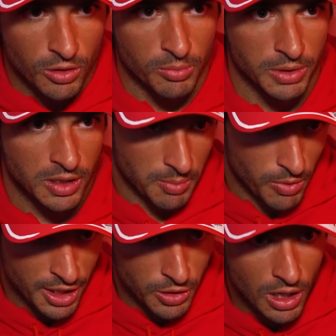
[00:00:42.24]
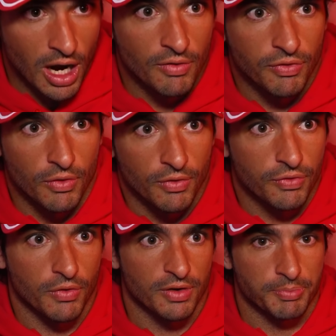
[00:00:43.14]
a completely brand new car for
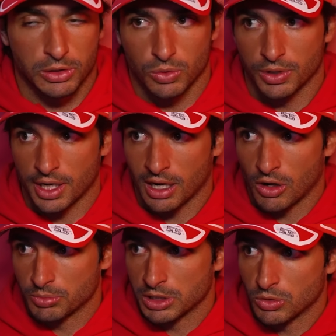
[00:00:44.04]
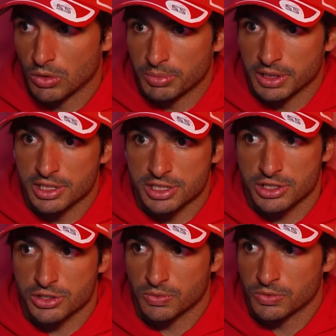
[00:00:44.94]
FP2 that allowed me to complete the
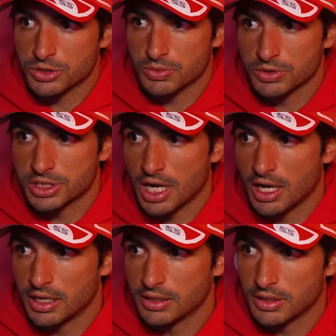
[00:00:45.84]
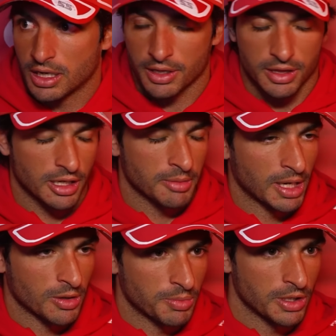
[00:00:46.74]
session, which was, I think, in
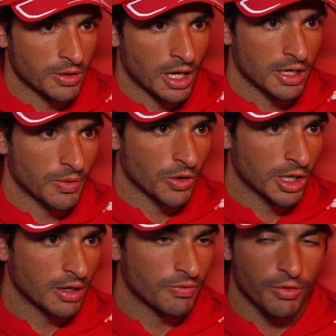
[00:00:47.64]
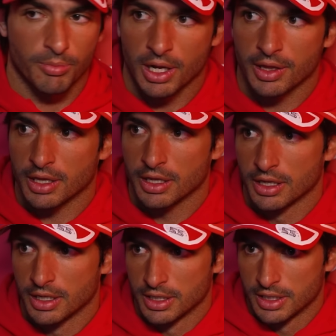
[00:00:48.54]
my opinion, a heroic effort by the
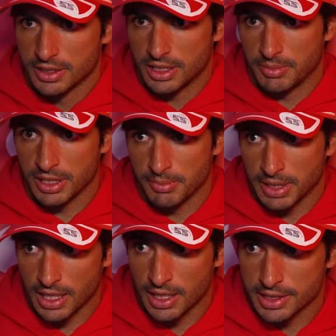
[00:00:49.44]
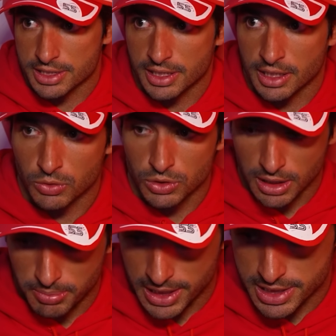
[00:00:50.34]
team and the mechanics, and I could
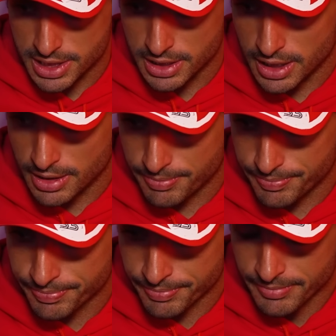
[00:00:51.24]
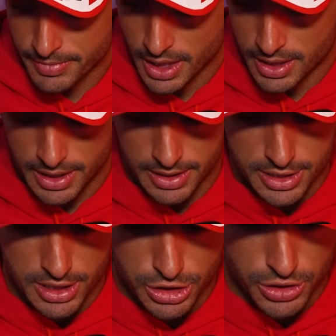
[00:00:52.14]
take place in the
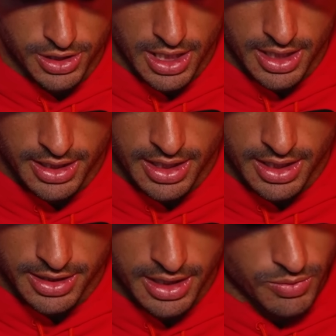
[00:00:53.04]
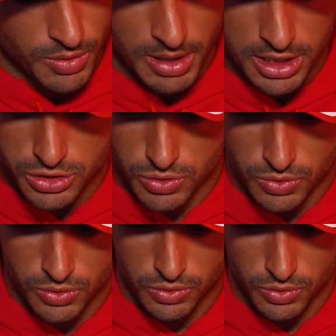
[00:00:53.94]
session, and yeah, we managed
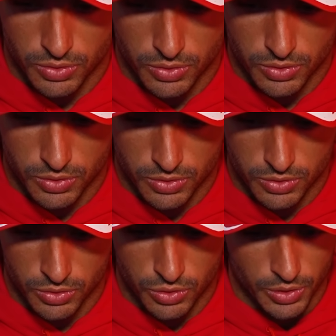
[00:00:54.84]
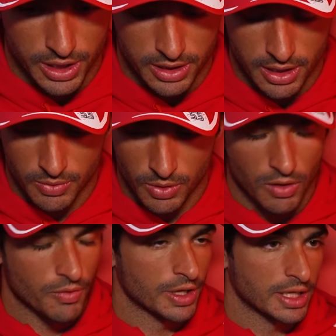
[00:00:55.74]
to do it,
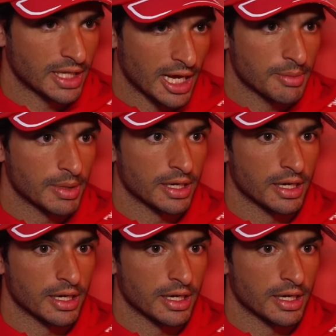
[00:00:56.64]
recover that time,